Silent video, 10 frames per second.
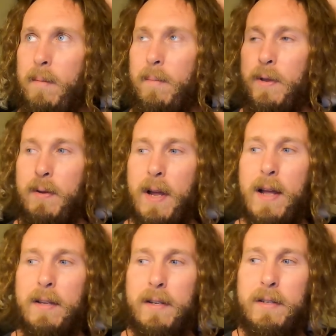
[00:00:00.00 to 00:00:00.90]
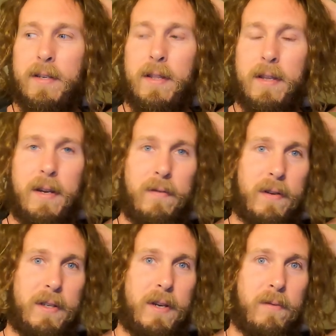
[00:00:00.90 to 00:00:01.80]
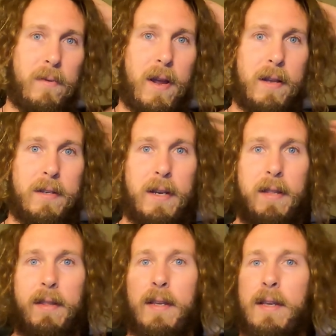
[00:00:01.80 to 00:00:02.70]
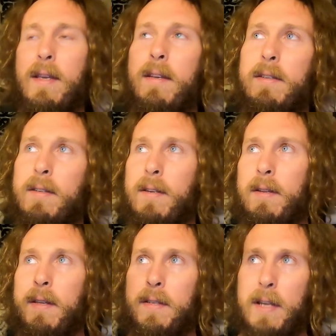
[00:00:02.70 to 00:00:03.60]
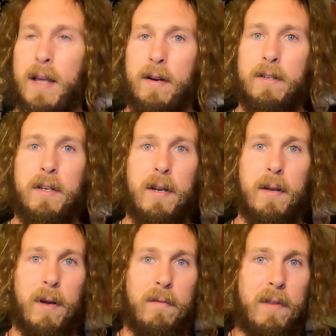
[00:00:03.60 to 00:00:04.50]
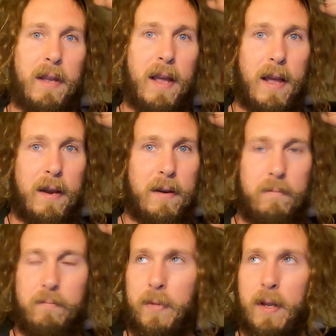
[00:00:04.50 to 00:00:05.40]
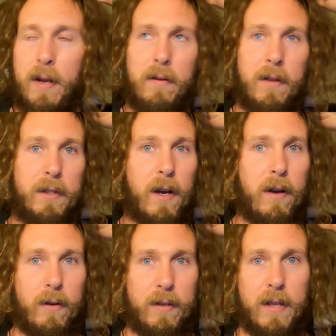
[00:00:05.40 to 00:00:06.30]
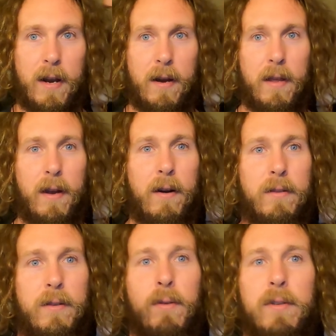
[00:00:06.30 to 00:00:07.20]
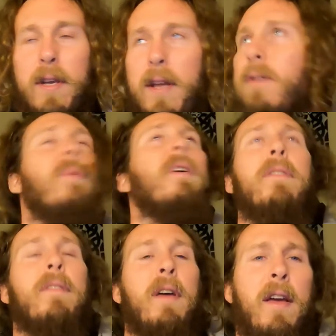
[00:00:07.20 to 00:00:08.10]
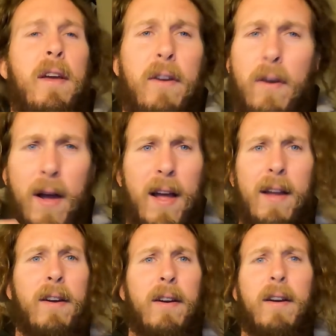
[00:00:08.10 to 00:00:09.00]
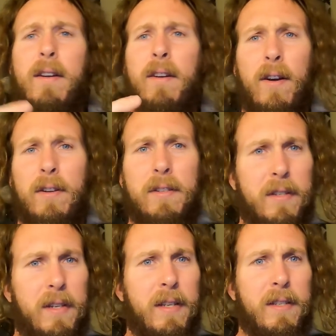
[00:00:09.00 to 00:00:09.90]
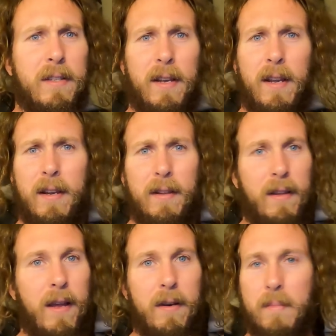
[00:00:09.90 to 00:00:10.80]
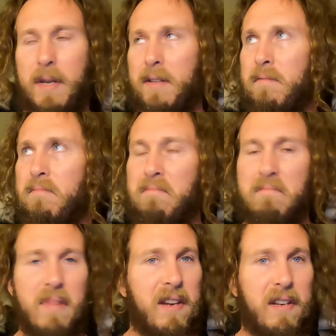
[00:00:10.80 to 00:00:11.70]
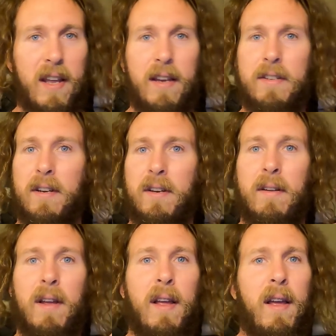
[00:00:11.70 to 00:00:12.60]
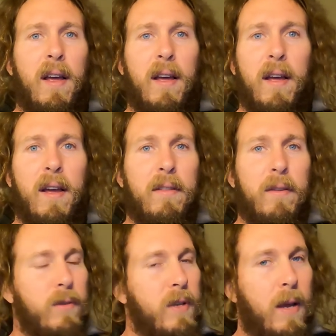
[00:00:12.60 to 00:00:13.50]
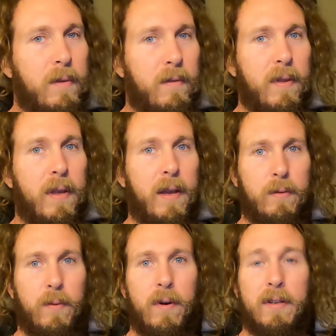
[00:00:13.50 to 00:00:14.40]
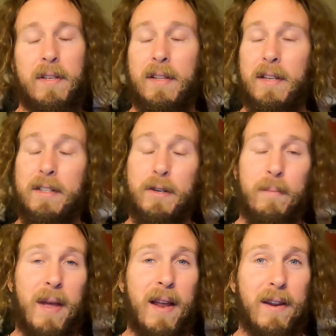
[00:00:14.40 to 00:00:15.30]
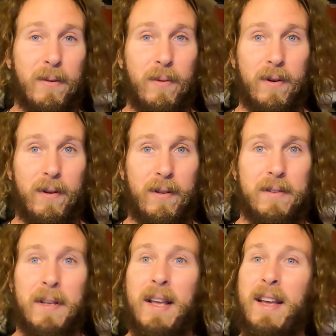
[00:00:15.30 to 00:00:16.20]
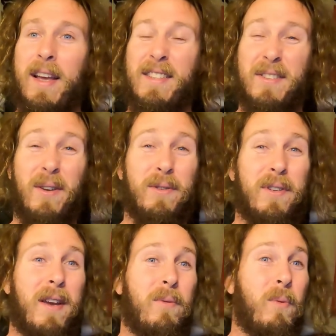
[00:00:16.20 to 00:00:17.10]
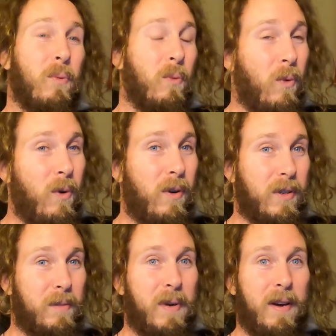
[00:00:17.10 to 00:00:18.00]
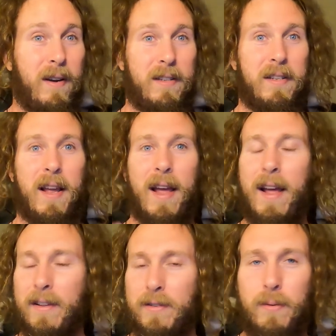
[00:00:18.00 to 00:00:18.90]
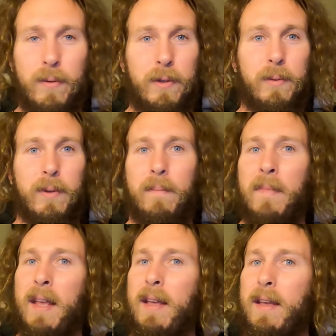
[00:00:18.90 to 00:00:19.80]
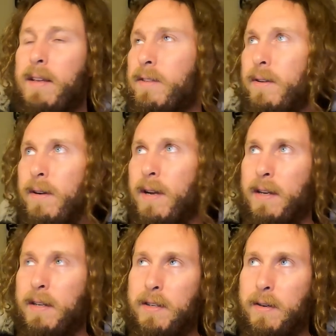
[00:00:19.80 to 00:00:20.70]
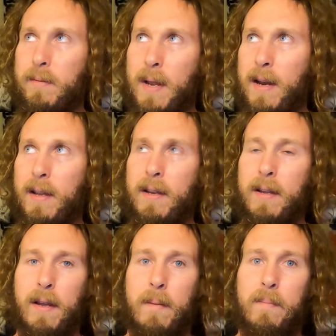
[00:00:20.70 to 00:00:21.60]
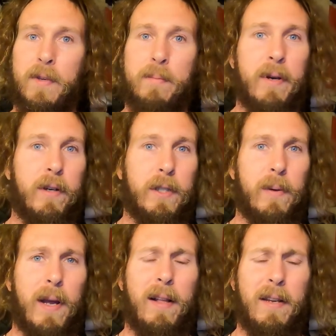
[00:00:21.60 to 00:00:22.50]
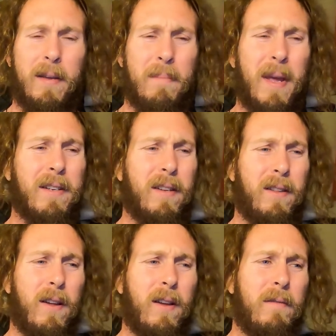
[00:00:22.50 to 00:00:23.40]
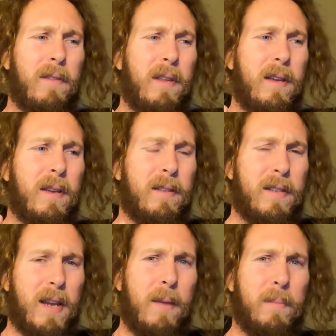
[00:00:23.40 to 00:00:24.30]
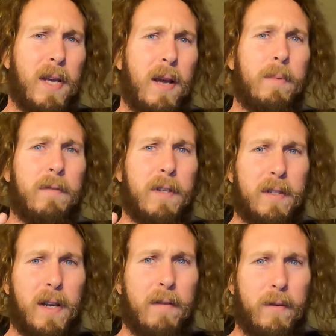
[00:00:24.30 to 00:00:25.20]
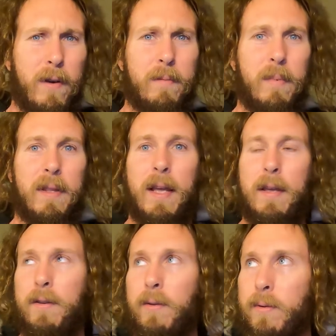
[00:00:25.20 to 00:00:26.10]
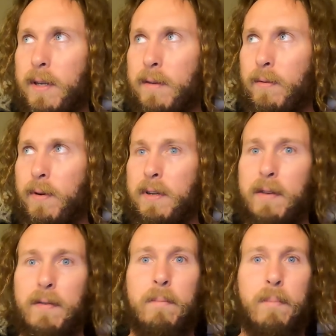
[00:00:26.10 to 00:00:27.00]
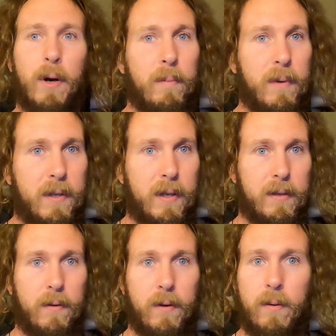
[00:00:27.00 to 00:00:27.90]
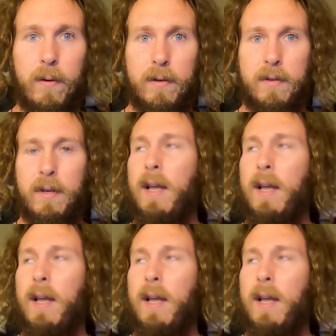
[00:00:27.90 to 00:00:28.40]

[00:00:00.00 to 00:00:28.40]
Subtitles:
But you guys can see the difference here, right? In the East, this energy above the head, that are the chakras there, they are associated with, you know, higher consciousness, enlightenment, meditation, those types of things. Whereas in the Germanic world, it's associated with war spirit. As usual, Eastern and Germanic spirituality, it makes a lot of the same types of discoveries, but they use it for different purposes, of course.